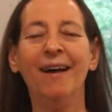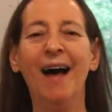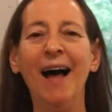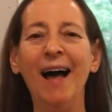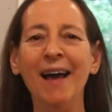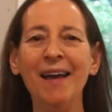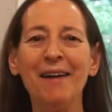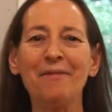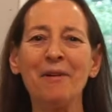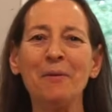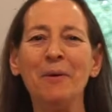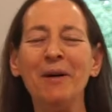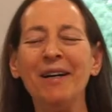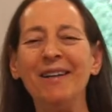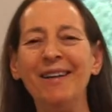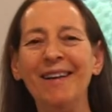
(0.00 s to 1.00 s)
Hi
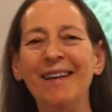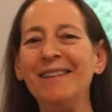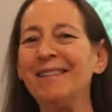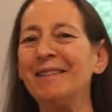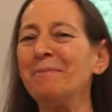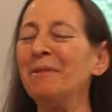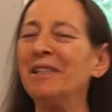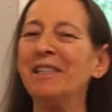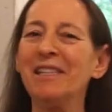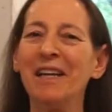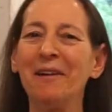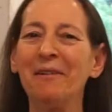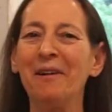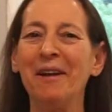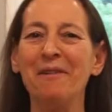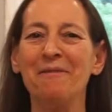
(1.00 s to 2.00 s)
everyone, it's Miss
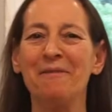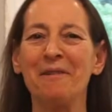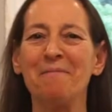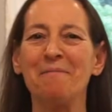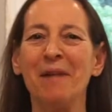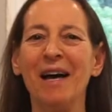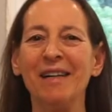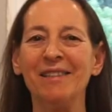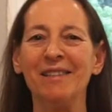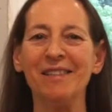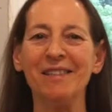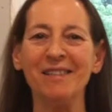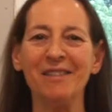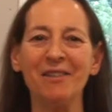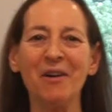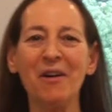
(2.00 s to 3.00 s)
Sherry from Not
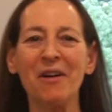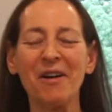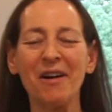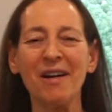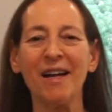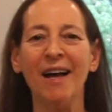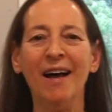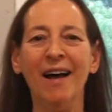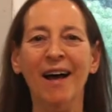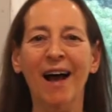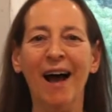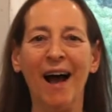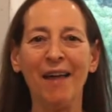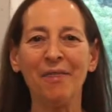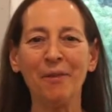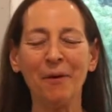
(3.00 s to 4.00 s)
Just Art.
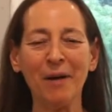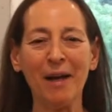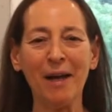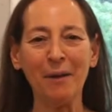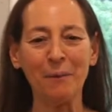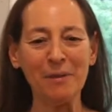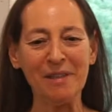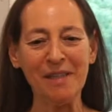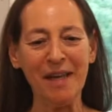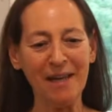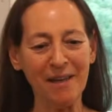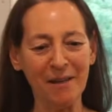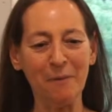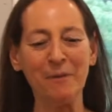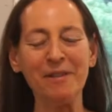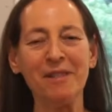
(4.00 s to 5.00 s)
I thought I would
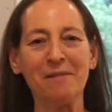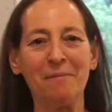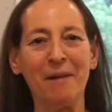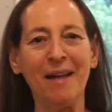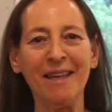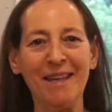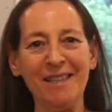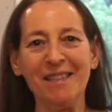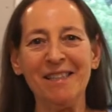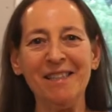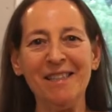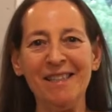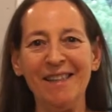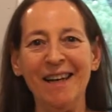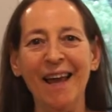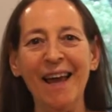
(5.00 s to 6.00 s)
take you into my kitchen
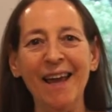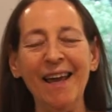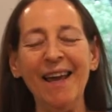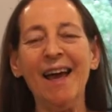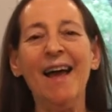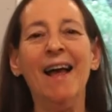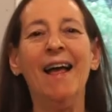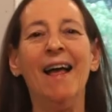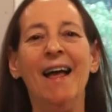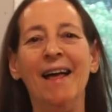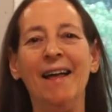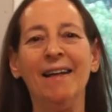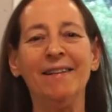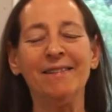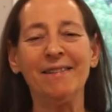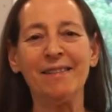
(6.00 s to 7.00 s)
today
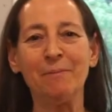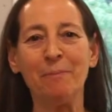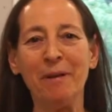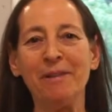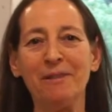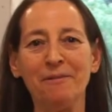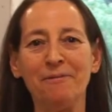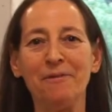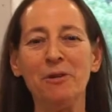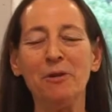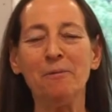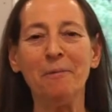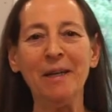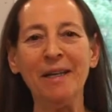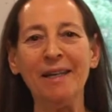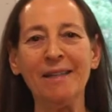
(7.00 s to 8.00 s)
and spend a few
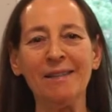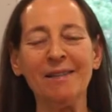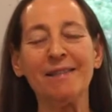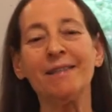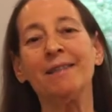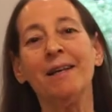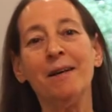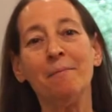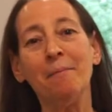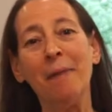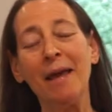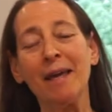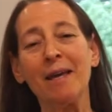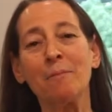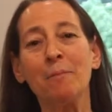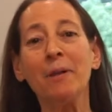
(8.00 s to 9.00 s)
minutes
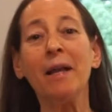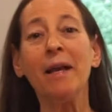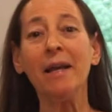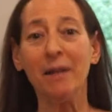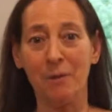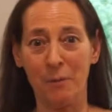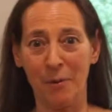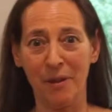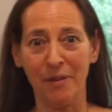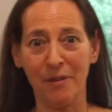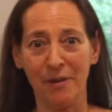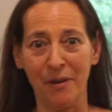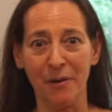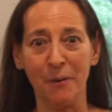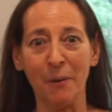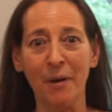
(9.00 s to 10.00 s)
making Play-Doh with
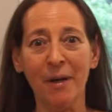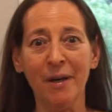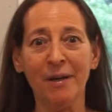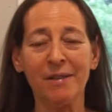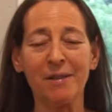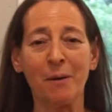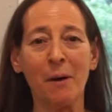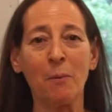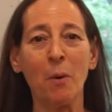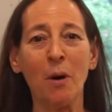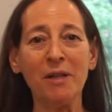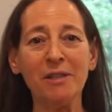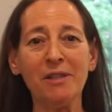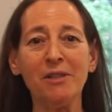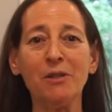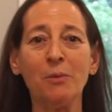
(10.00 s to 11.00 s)
you. So I
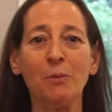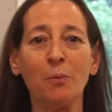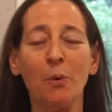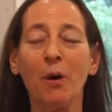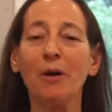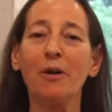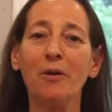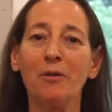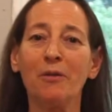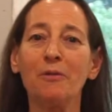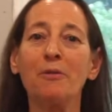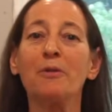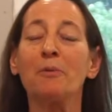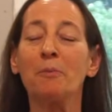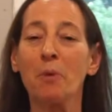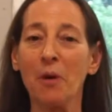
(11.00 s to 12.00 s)
wanted to walk you through
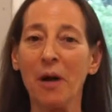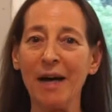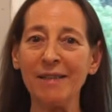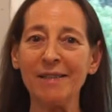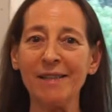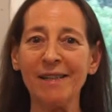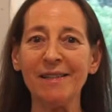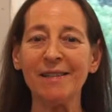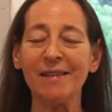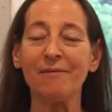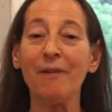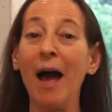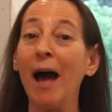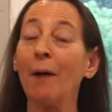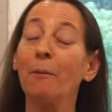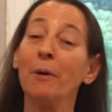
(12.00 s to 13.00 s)
the process of
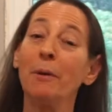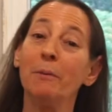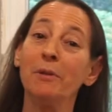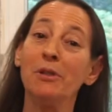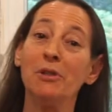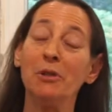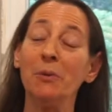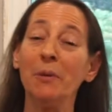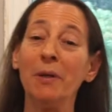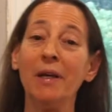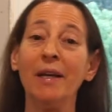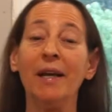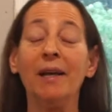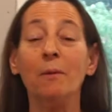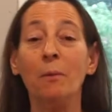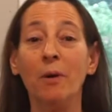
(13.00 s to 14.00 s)
how we would do
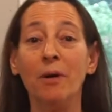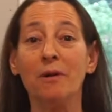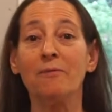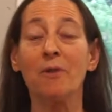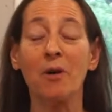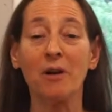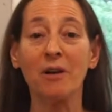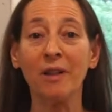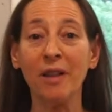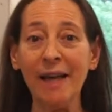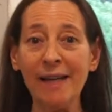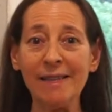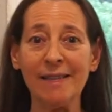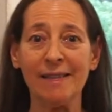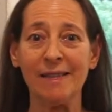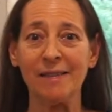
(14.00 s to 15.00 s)
it in one of our
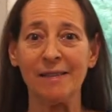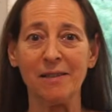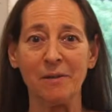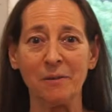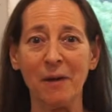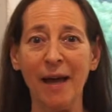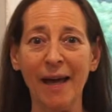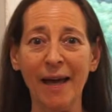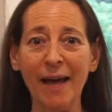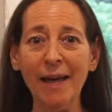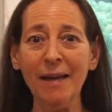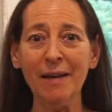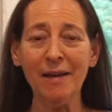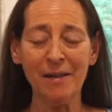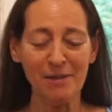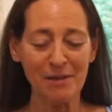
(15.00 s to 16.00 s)
classes, okay?
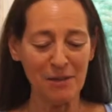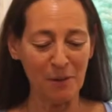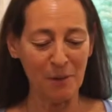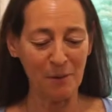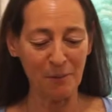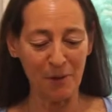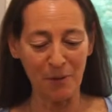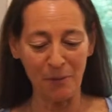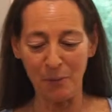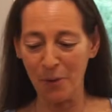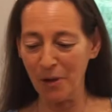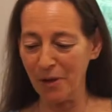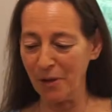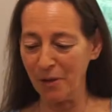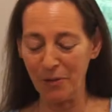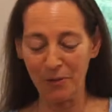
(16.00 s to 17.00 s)
So I'm going to
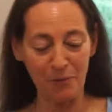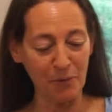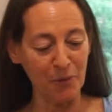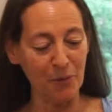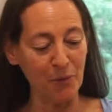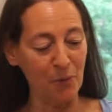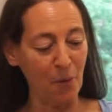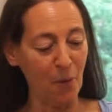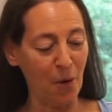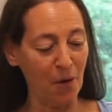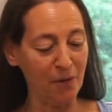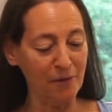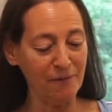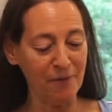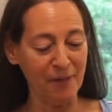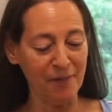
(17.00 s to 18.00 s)
walk you through
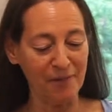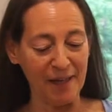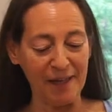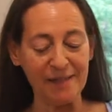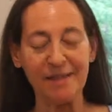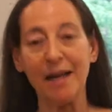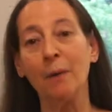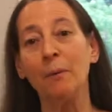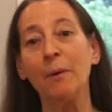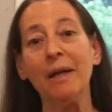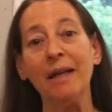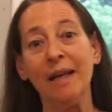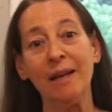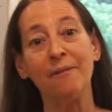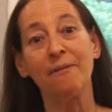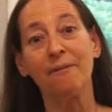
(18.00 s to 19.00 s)
all of the things that we
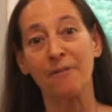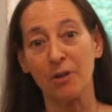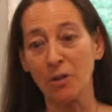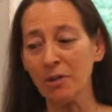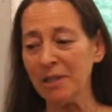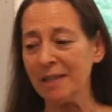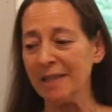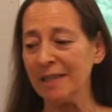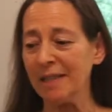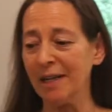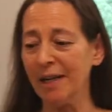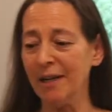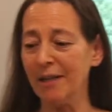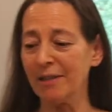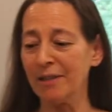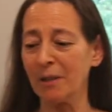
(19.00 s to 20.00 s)
need first.
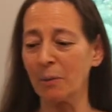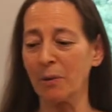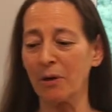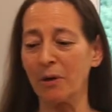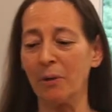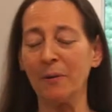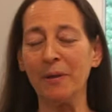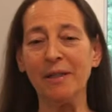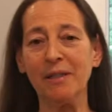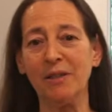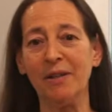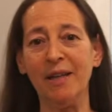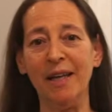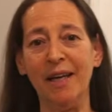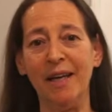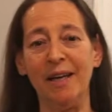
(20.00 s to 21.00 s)
So we're going to
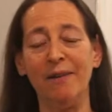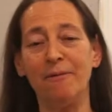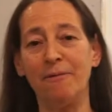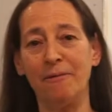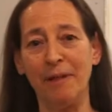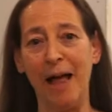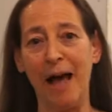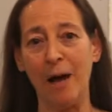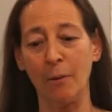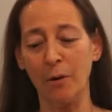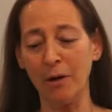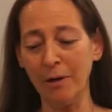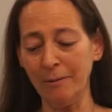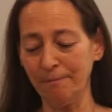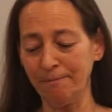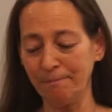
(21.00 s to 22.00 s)
need flour,